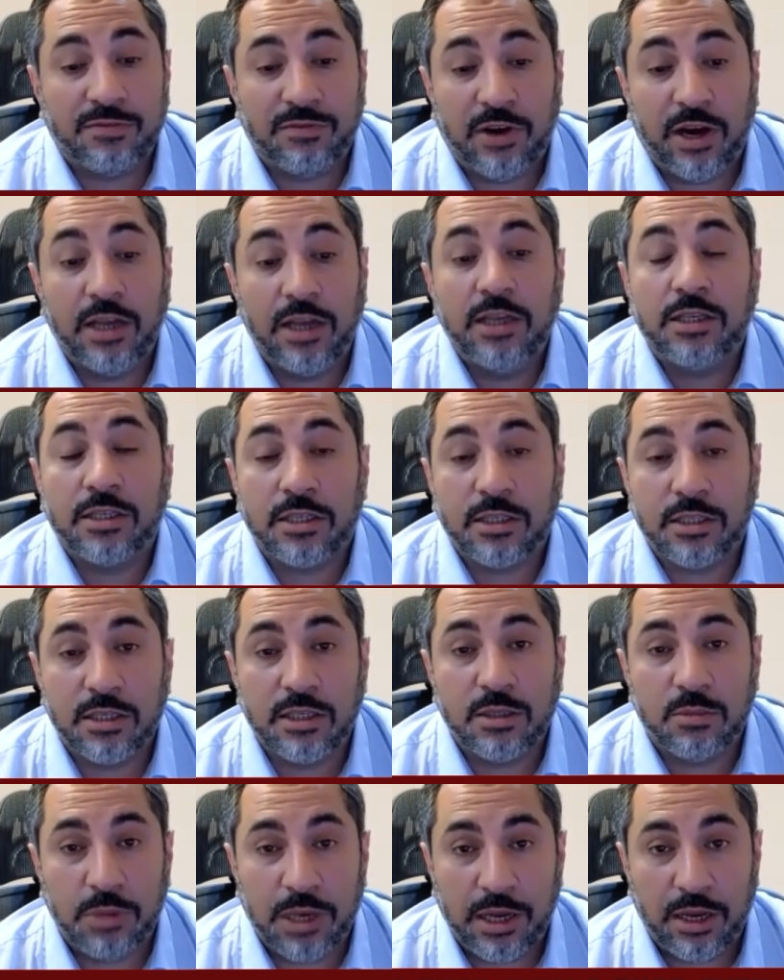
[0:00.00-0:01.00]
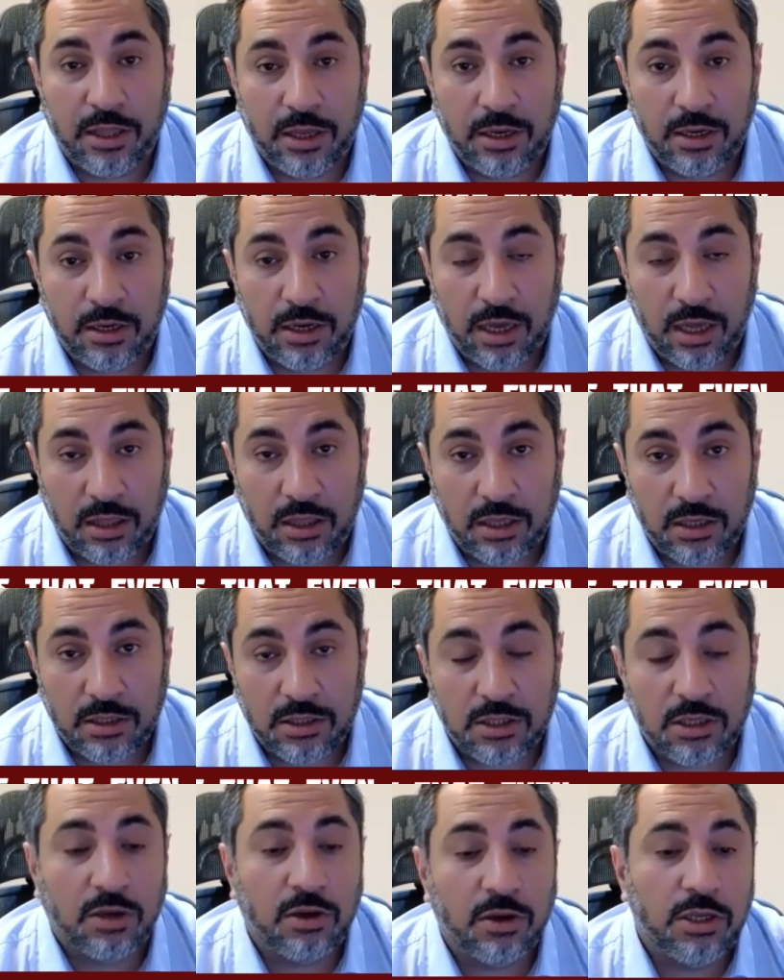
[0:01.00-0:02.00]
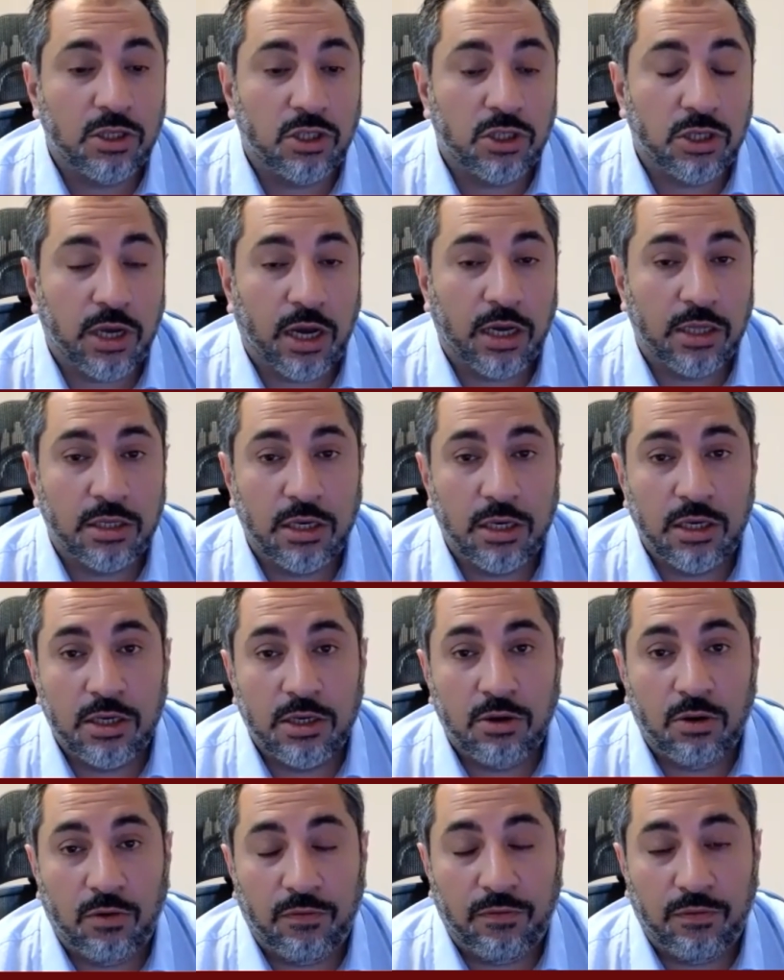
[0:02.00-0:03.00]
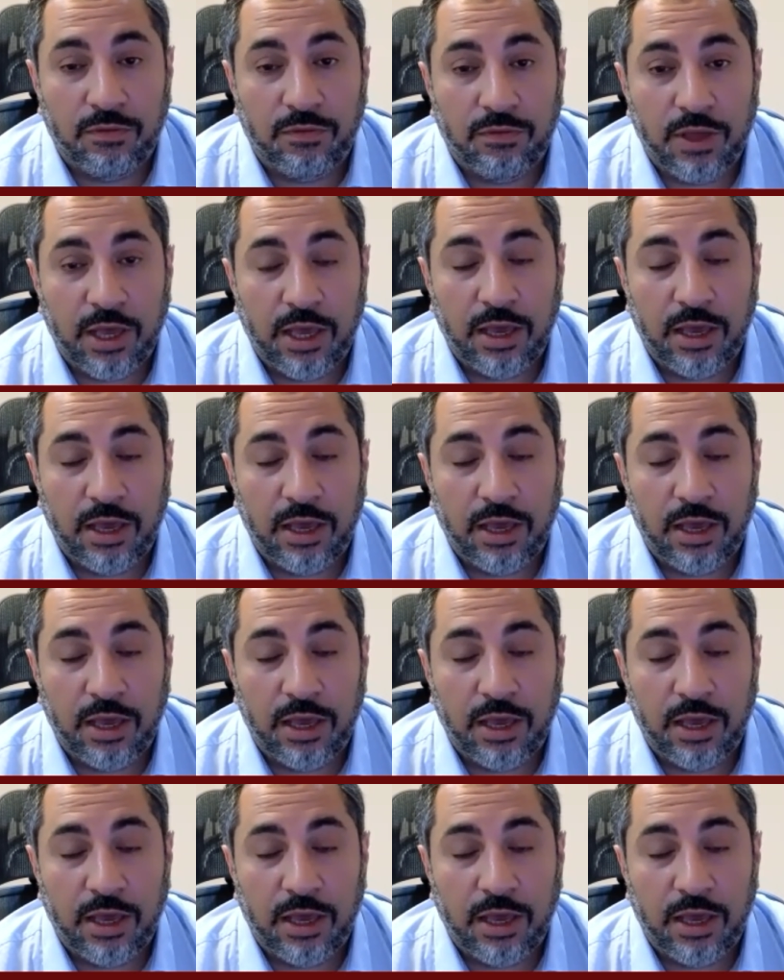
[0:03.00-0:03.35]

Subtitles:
It's still better than nothing. Screenshot of them,